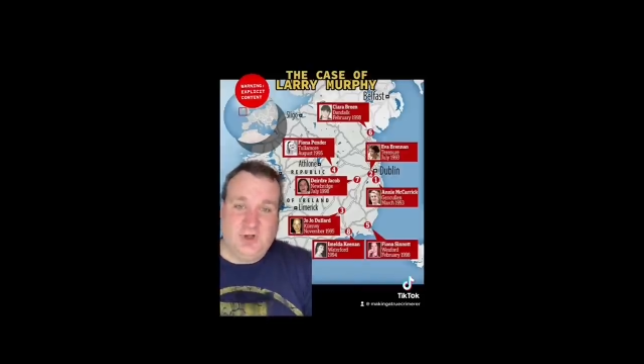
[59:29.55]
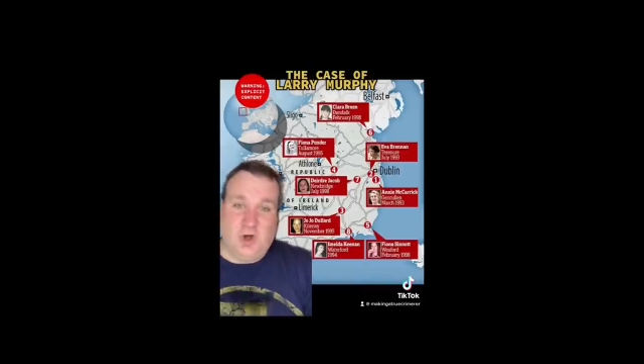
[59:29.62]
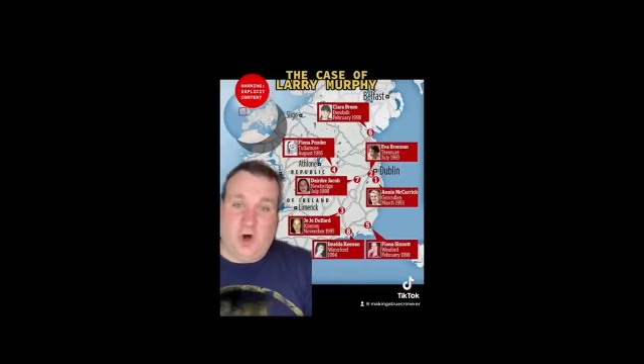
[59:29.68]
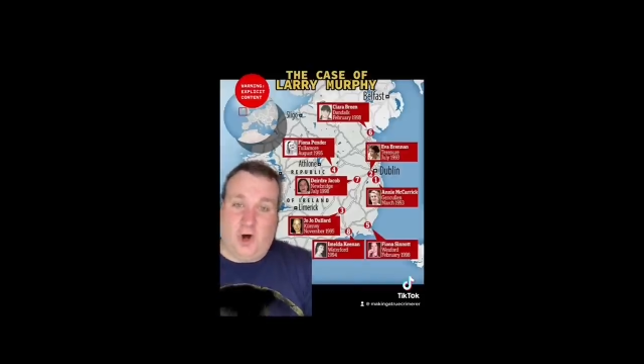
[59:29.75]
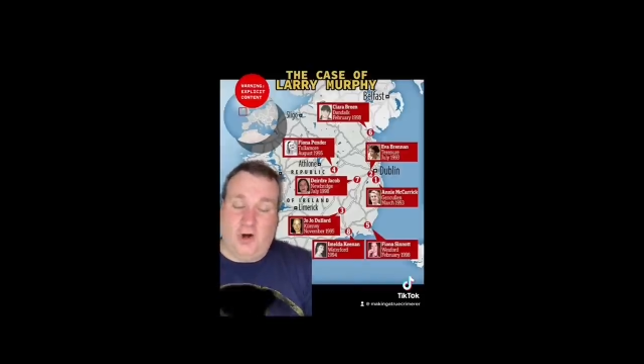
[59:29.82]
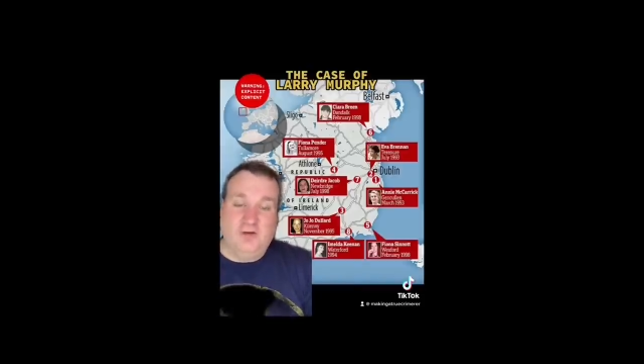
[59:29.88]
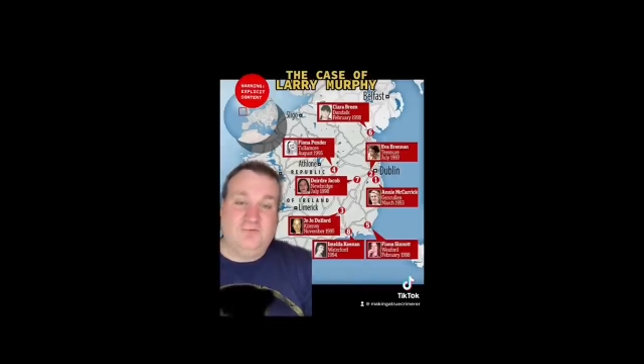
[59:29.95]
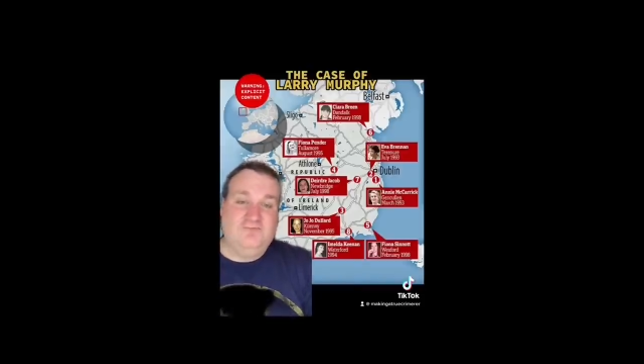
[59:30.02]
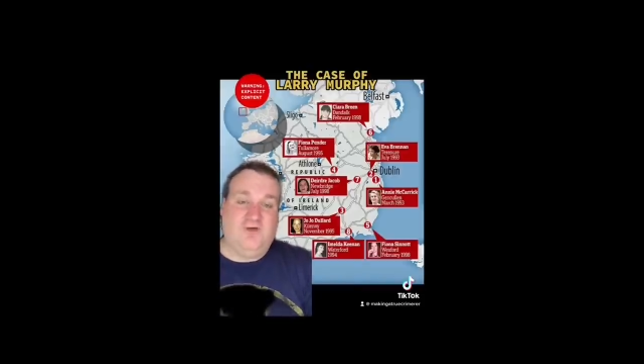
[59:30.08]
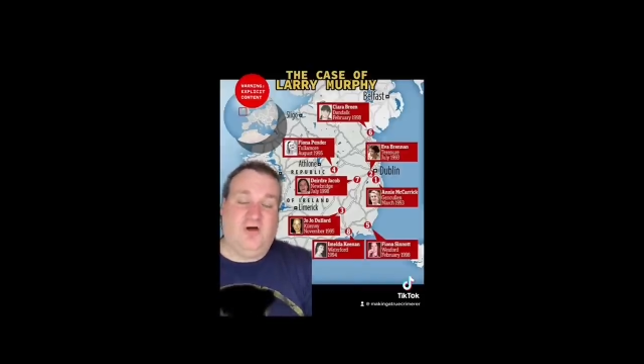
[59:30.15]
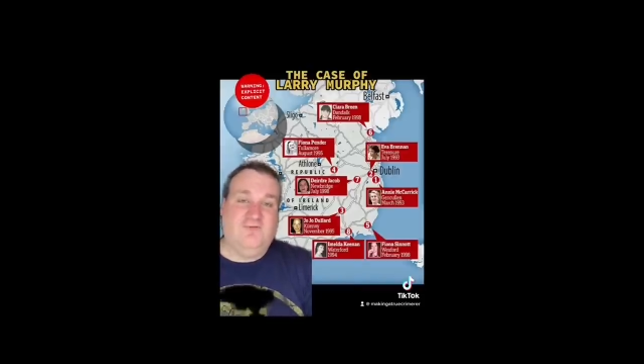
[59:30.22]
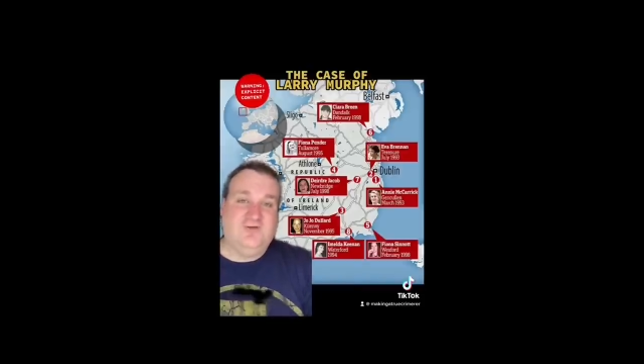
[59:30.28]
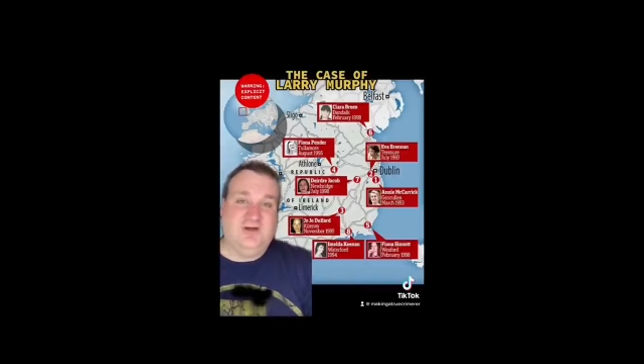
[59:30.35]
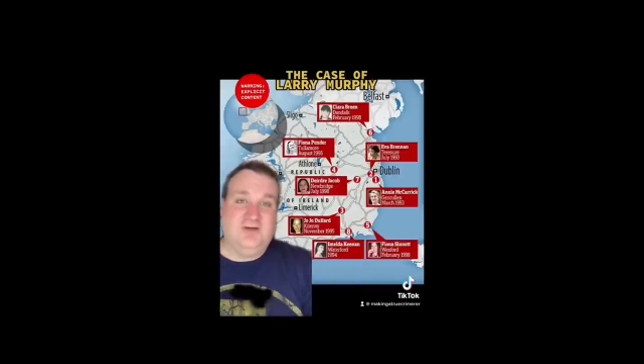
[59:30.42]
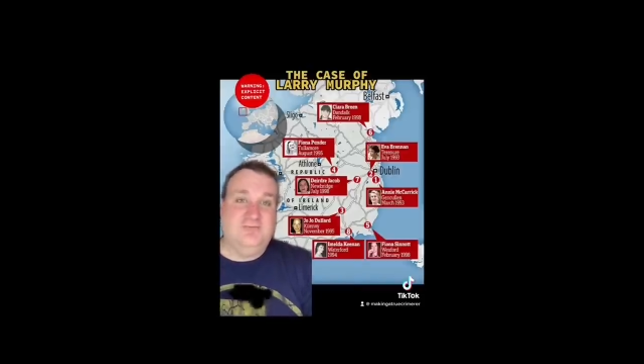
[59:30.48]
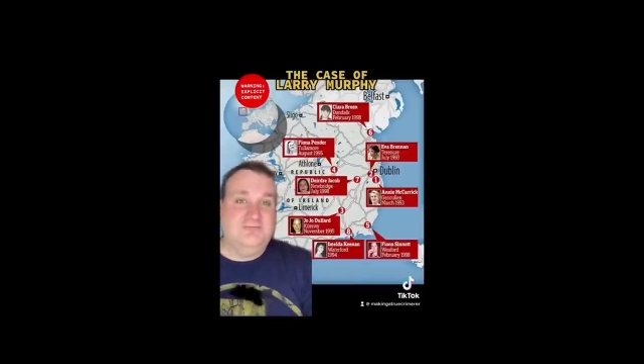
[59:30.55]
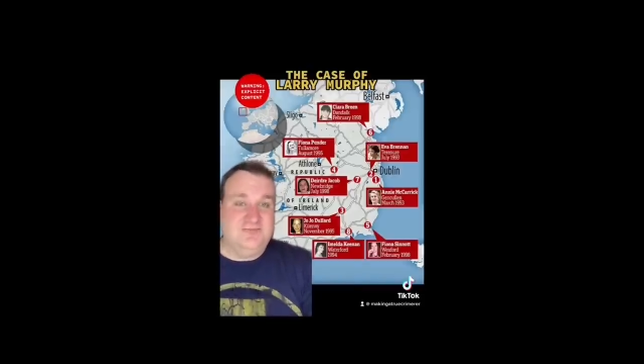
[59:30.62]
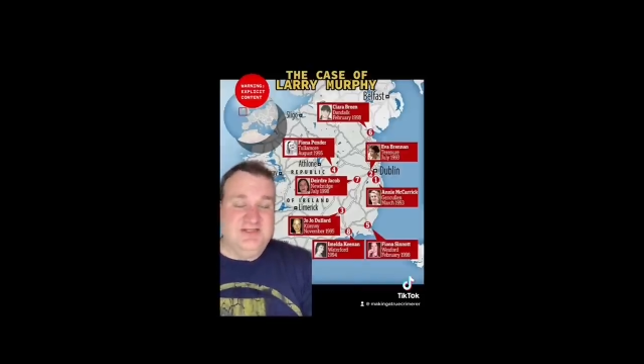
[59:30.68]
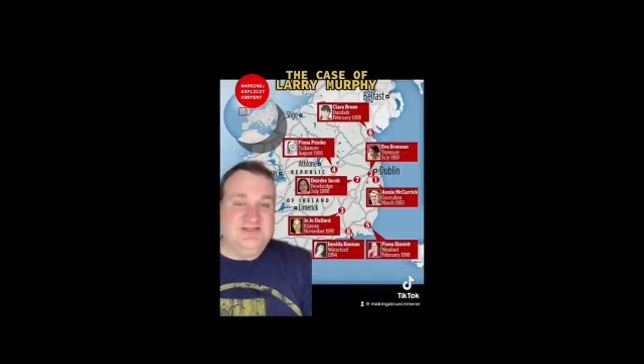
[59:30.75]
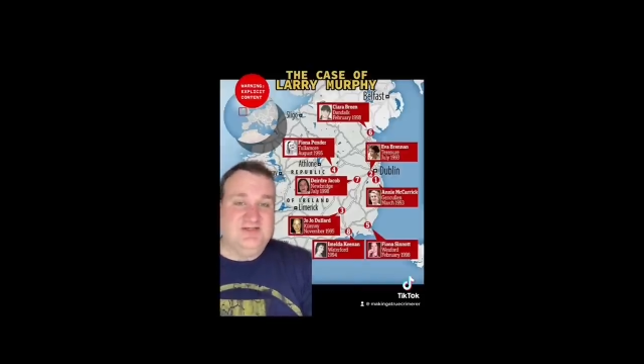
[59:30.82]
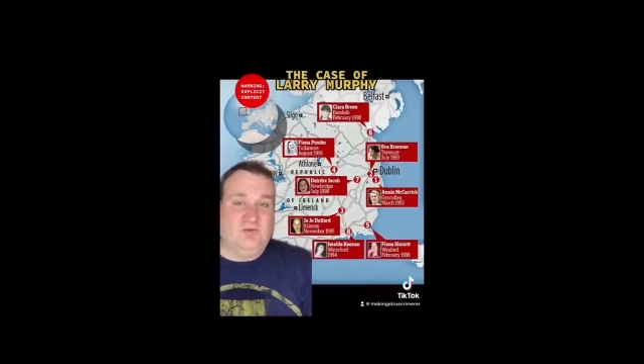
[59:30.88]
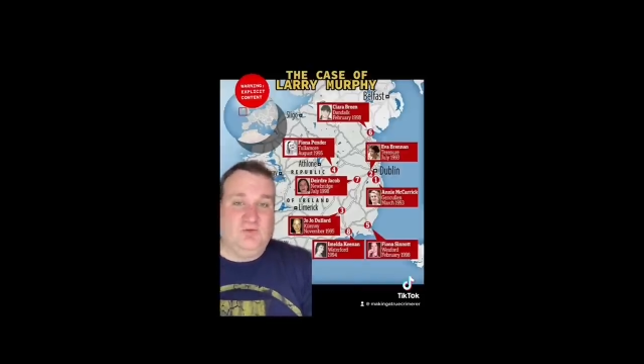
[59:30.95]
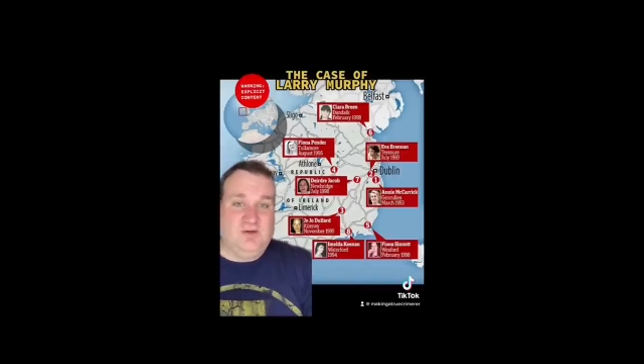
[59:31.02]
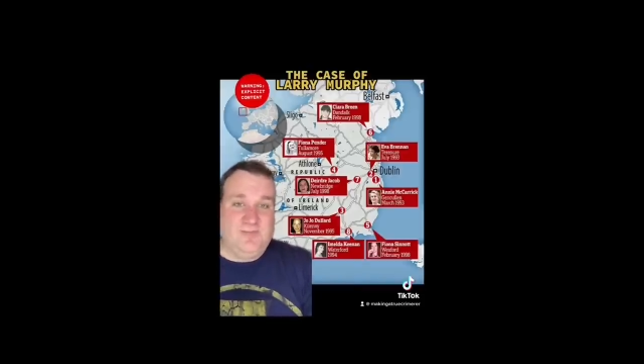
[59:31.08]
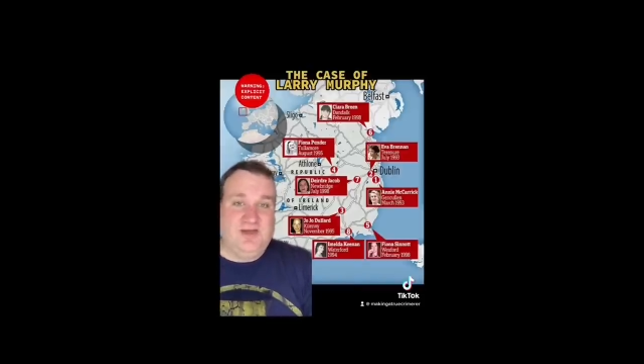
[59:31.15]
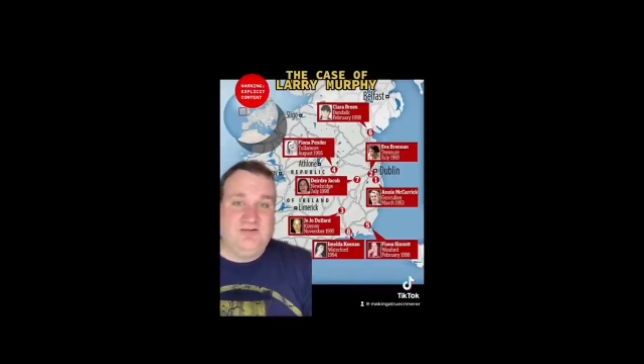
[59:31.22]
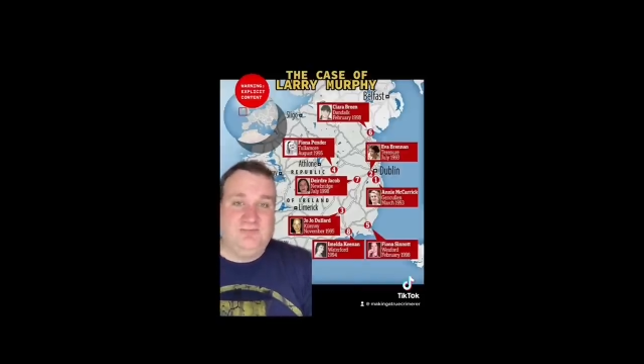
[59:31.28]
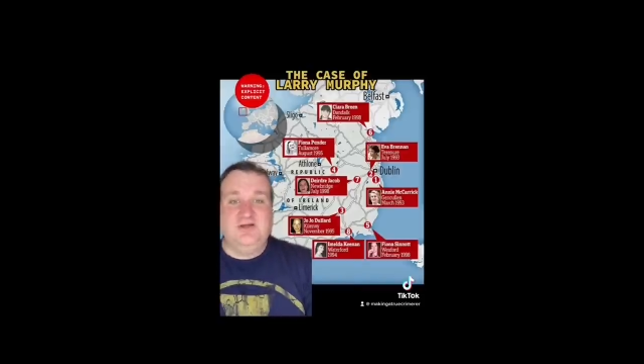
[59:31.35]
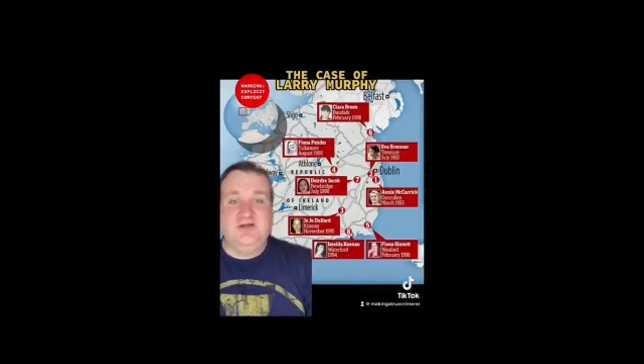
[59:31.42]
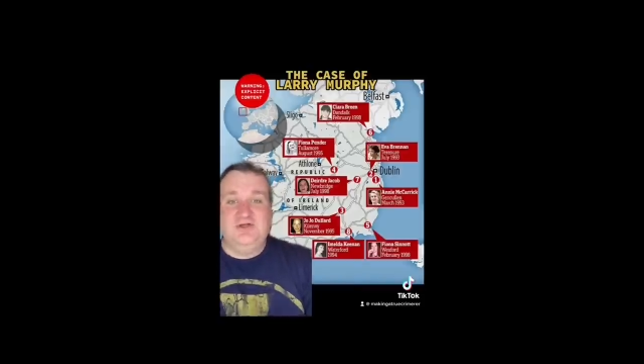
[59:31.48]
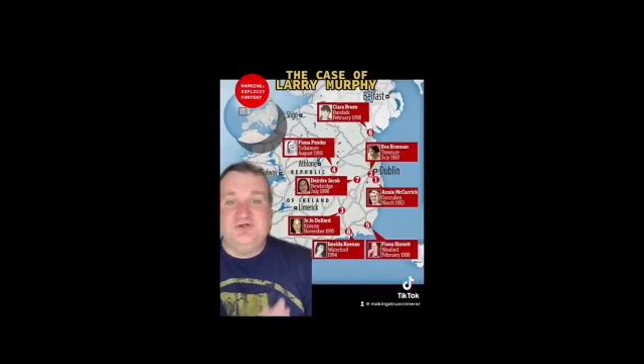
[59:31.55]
all involving missing women.